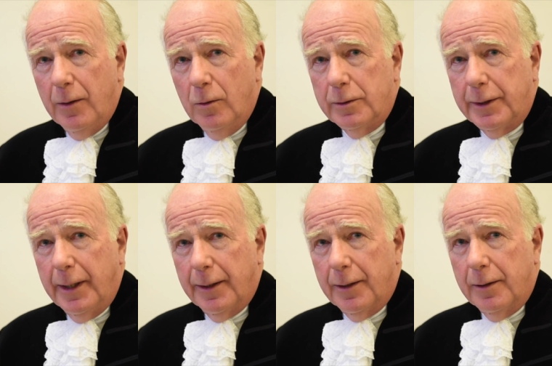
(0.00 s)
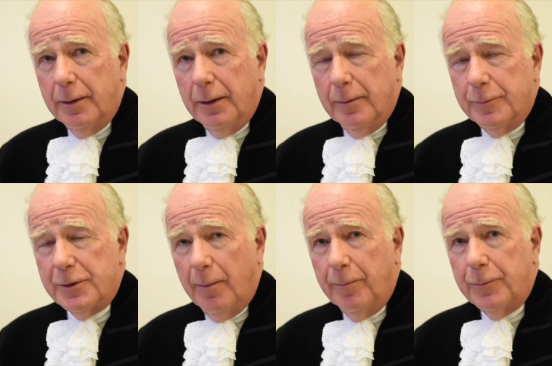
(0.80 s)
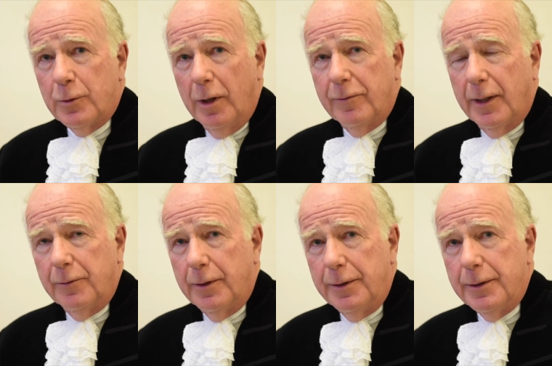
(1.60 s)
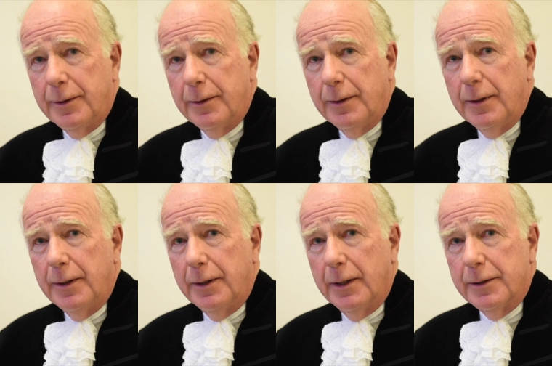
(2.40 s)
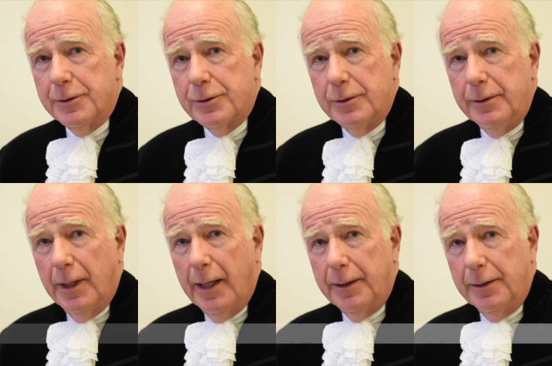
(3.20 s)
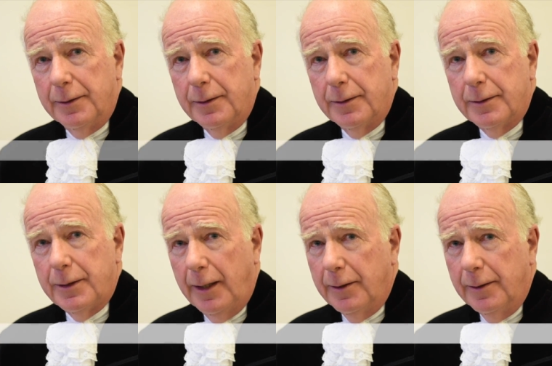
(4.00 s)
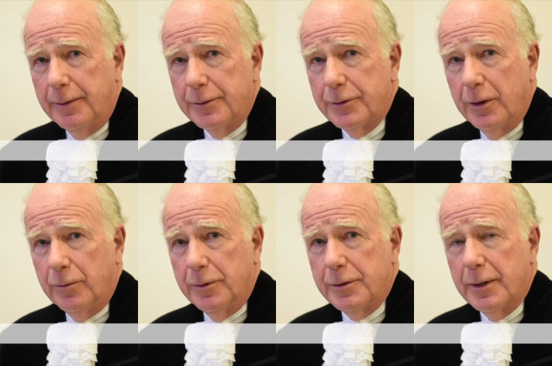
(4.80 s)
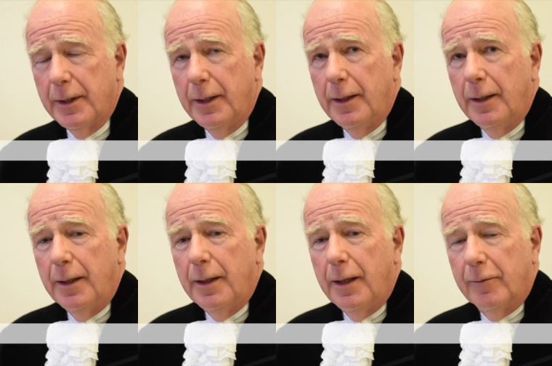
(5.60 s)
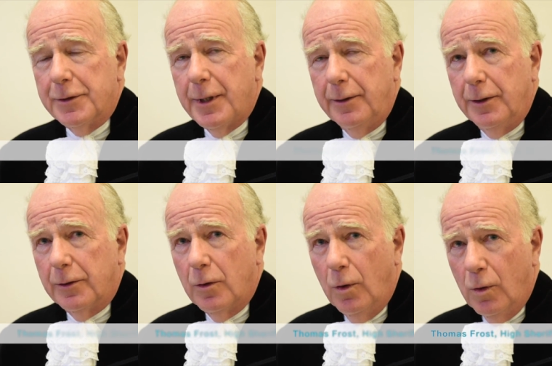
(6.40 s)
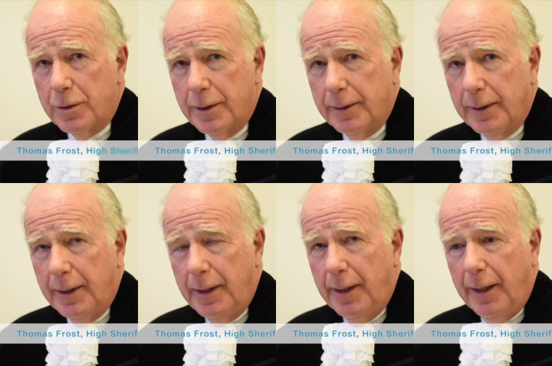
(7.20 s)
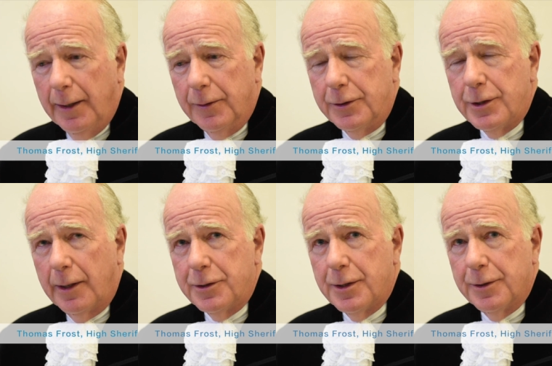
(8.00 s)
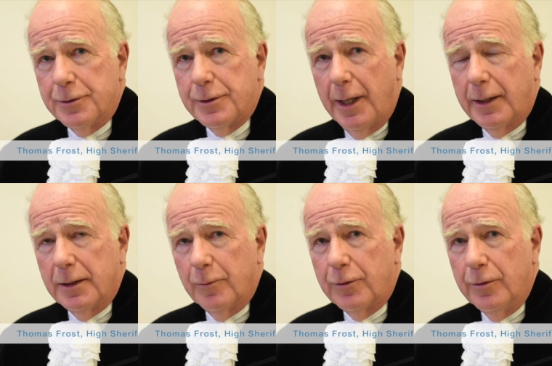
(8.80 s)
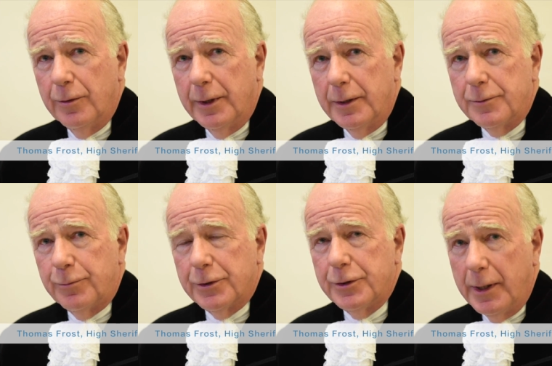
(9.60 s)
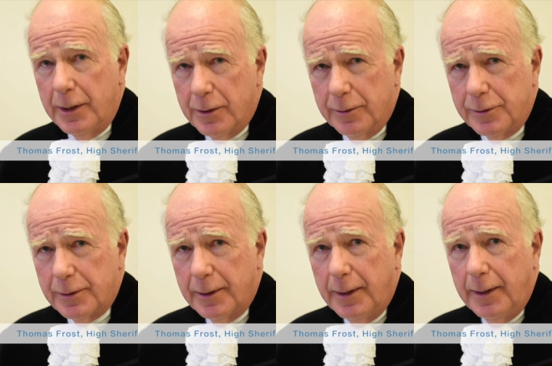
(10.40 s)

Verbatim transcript: Altogether, um, some 1,200 years 9 and 10 students have attended court and the judge has taken them through these procedures.